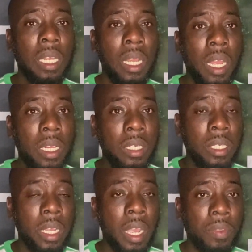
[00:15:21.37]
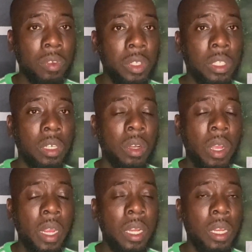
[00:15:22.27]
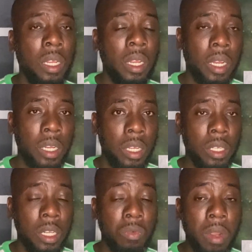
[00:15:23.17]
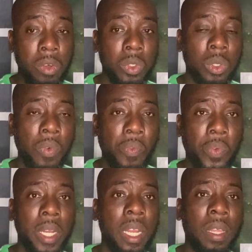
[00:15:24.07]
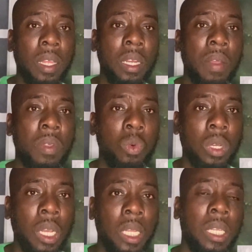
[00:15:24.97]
and they have to return. The Maroons were free and they have their own land,